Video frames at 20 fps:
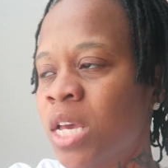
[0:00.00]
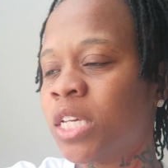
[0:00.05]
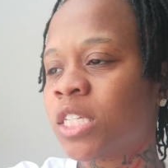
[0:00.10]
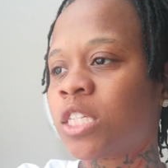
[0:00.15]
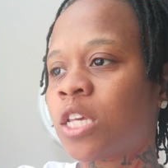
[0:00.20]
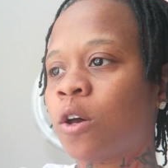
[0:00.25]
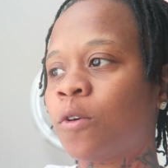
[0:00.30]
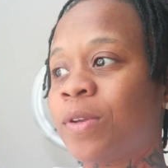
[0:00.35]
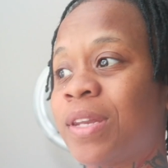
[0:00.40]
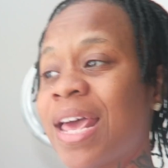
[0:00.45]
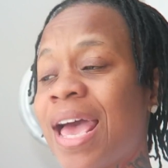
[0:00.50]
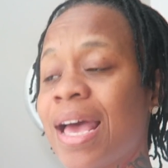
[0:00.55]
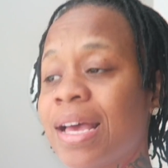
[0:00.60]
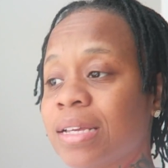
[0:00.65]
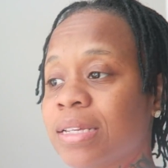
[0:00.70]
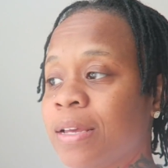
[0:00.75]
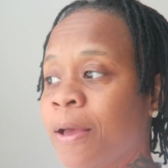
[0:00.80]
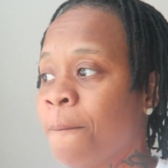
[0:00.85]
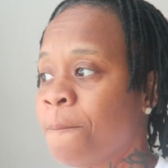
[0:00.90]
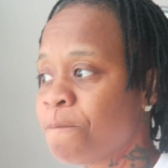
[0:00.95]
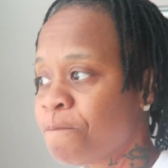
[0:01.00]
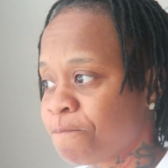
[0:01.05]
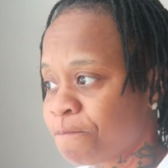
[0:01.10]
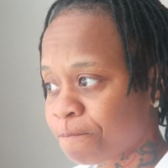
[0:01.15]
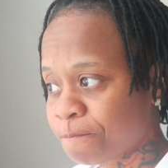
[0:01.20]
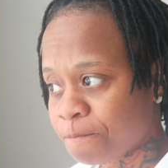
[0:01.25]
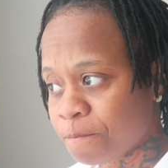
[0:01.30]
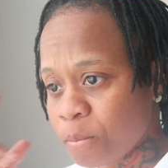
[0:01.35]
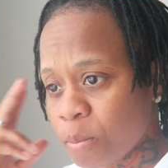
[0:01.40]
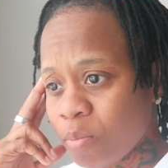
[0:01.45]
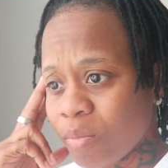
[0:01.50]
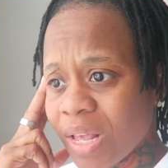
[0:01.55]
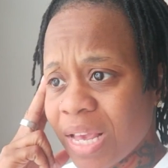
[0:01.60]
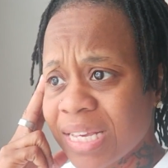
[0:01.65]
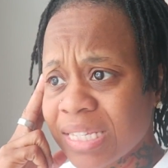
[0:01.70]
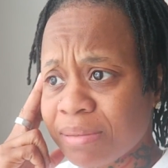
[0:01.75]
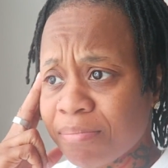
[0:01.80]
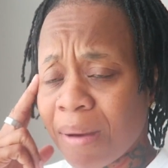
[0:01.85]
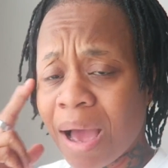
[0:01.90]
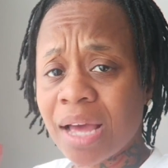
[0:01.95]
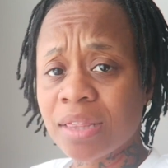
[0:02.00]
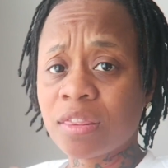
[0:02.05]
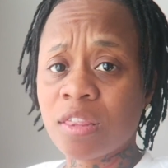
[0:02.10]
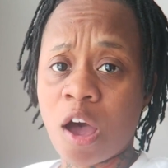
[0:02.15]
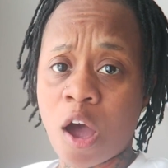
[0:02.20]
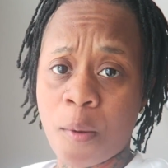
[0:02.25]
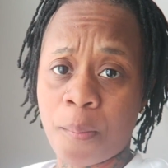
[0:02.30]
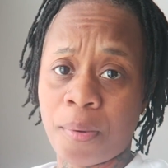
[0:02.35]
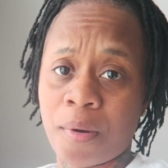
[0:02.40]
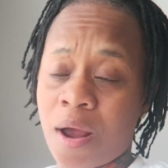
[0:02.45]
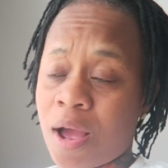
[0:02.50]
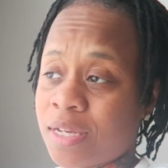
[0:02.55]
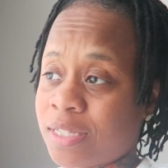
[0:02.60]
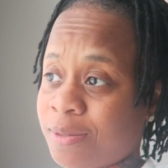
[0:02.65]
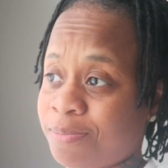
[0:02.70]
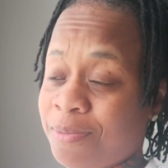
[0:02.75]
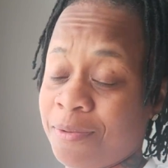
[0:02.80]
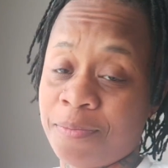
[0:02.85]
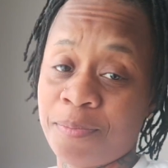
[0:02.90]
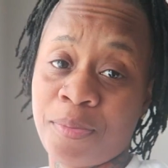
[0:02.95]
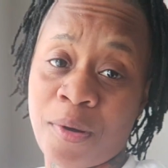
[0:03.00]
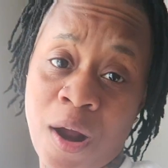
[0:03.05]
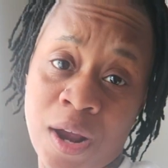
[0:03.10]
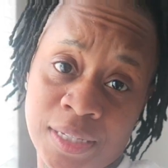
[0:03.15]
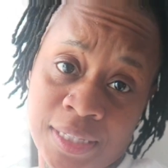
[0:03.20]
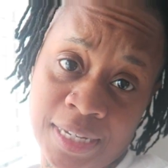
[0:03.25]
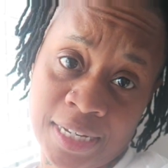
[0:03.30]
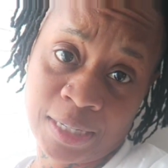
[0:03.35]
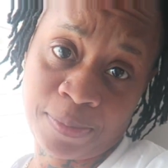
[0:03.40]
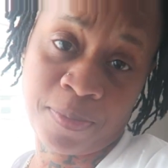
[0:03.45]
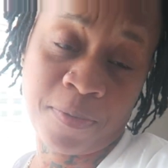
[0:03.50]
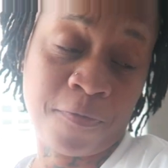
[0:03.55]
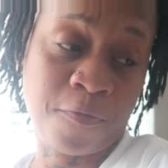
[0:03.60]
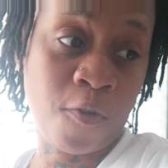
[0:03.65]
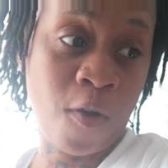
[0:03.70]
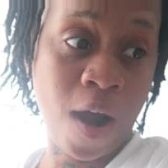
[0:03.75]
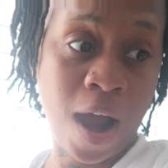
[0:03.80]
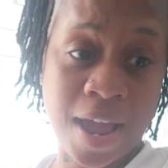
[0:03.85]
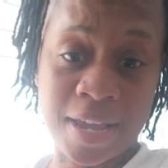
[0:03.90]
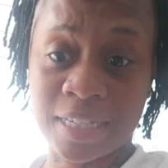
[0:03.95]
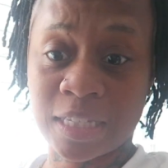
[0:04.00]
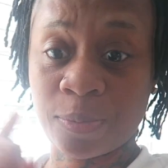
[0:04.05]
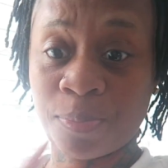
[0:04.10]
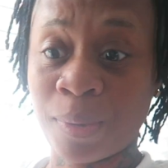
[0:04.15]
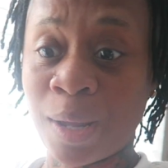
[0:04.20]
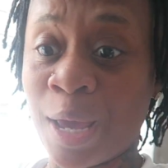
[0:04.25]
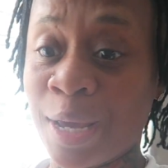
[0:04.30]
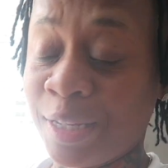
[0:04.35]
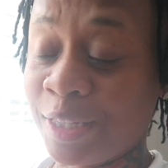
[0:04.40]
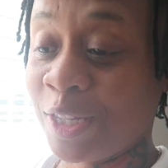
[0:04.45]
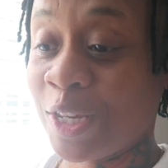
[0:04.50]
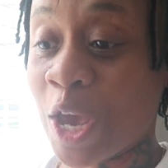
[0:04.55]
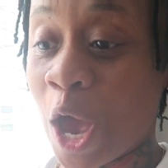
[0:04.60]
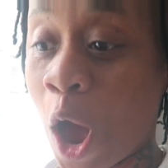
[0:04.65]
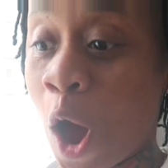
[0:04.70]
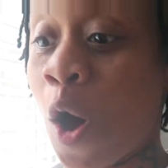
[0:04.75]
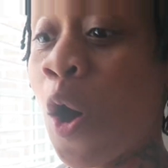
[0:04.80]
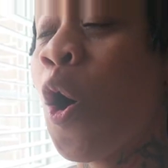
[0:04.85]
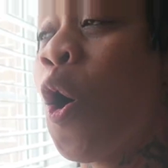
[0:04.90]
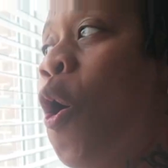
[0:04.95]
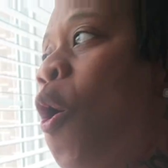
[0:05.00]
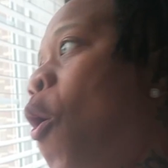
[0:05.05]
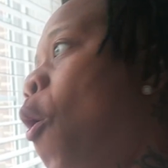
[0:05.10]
So that is my thought process before I explain to y'all